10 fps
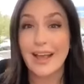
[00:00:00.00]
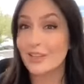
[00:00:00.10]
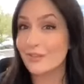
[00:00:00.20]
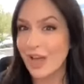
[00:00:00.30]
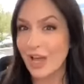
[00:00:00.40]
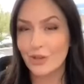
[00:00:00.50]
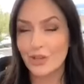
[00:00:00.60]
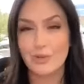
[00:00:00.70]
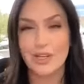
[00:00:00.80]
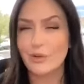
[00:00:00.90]
and the
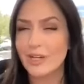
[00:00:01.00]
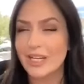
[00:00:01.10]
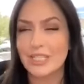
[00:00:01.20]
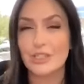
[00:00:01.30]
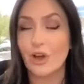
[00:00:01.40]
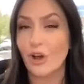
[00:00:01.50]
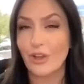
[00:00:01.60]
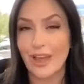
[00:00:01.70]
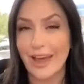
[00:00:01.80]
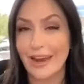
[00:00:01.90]
value and ingredients and
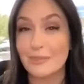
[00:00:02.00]
all that.